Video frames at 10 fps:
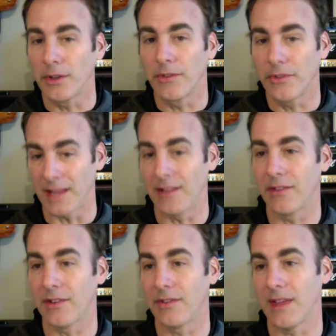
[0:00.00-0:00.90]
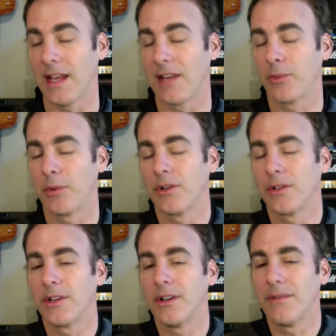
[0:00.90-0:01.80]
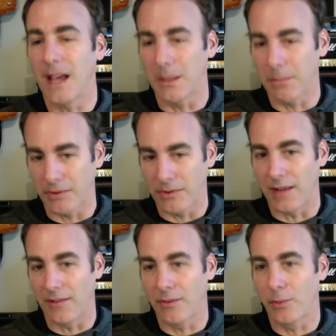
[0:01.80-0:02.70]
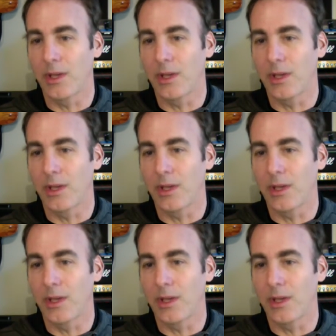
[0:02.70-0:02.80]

sentences then, as we learn to develop a sentence,